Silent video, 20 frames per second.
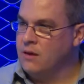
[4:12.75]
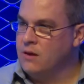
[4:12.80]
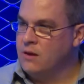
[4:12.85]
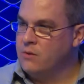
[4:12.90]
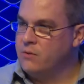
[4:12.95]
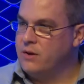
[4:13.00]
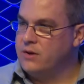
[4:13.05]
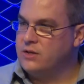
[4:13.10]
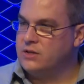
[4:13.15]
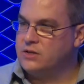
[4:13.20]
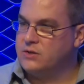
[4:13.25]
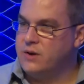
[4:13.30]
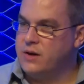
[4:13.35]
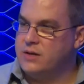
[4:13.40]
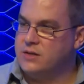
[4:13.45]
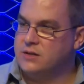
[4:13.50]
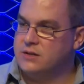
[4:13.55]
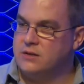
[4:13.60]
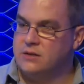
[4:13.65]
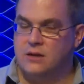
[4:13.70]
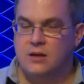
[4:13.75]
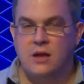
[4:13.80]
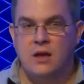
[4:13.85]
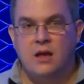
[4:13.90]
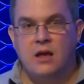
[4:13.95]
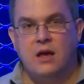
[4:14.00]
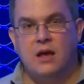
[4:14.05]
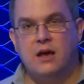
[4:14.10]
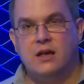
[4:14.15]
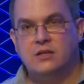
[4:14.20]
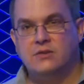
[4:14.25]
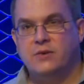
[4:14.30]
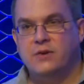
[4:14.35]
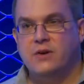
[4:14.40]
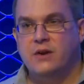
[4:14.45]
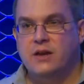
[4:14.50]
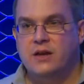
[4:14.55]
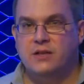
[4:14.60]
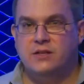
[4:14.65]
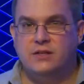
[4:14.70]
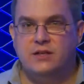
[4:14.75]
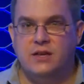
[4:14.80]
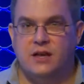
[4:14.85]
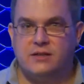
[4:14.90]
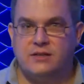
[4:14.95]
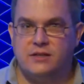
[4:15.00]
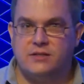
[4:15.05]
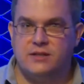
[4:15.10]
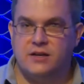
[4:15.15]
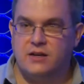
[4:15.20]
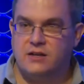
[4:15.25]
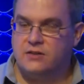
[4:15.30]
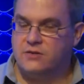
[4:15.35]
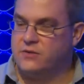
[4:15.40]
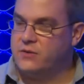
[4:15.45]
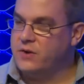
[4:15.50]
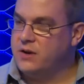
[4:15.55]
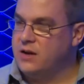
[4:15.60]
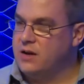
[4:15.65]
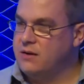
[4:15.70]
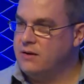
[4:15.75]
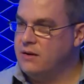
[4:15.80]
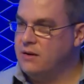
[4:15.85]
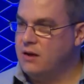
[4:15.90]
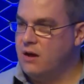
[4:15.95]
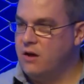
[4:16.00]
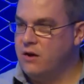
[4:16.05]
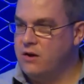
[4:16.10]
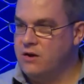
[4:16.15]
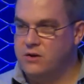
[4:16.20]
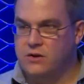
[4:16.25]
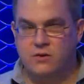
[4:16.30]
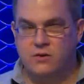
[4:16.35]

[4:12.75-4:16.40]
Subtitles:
Registration is very easy. As I said, it's free. All you do